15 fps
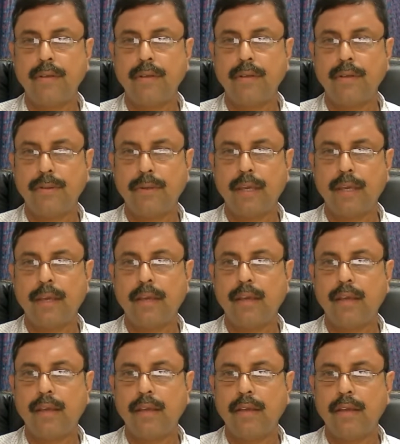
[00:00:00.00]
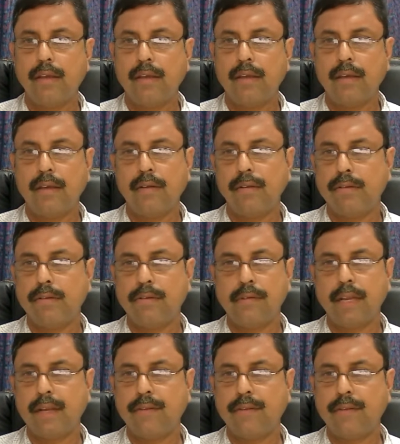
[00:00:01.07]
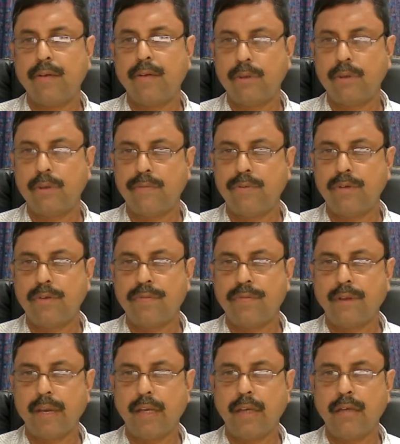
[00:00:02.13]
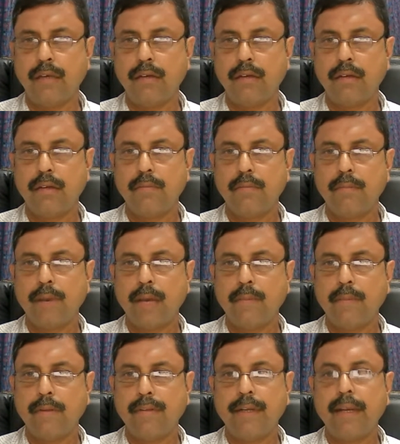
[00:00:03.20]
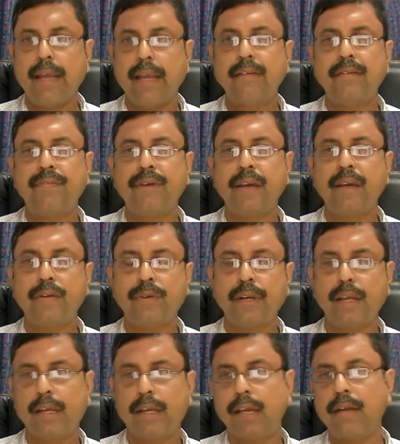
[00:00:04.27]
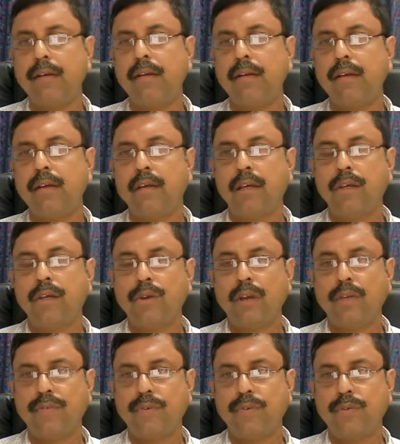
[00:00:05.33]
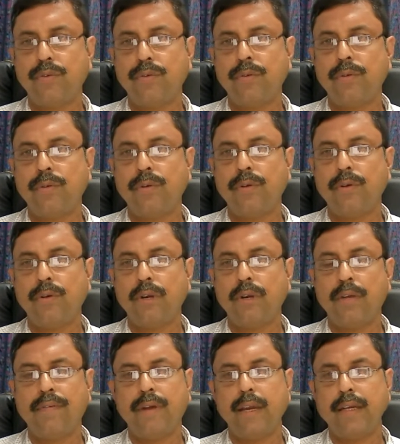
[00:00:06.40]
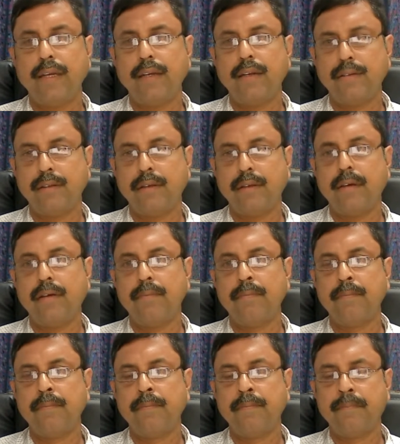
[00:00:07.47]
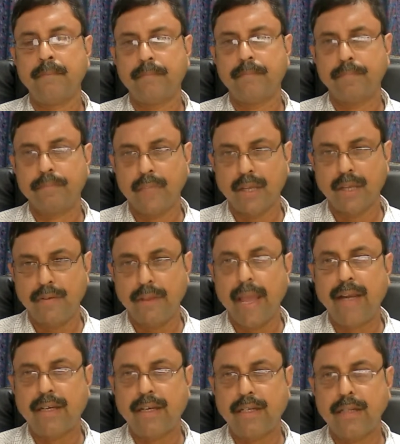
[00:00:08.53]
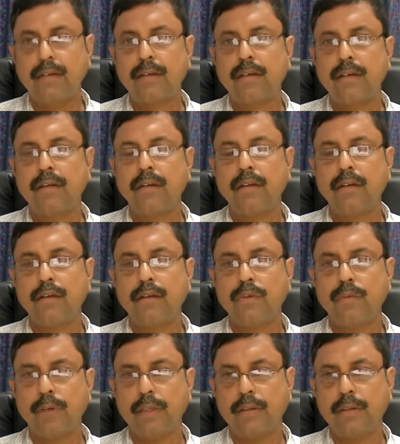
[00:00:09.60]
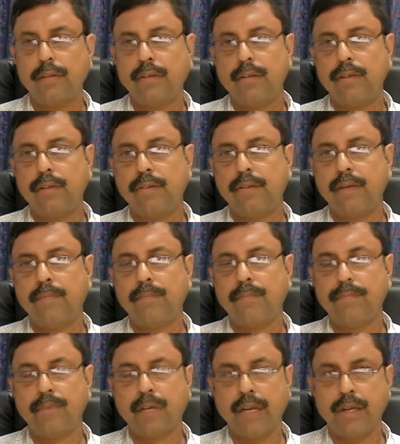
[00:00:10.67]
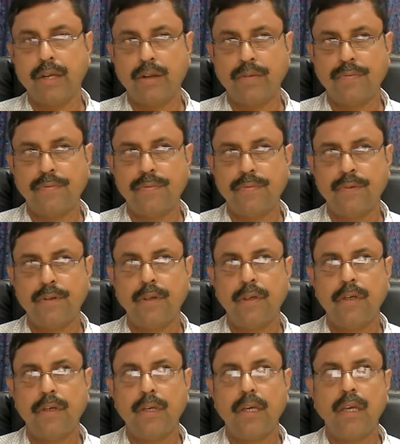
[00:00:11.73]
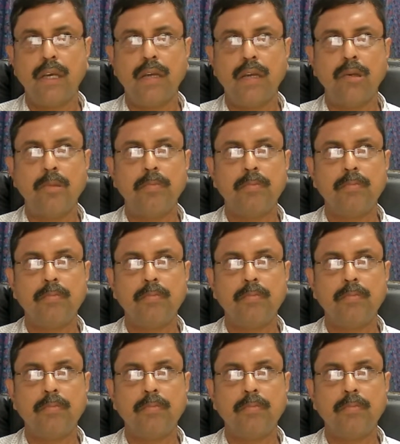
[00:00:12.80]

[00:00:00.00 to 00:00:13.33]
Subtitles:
Okay, so that's how you have to define biomass. And gasifier unit, again, you have to define it as a reactor with some kind of um,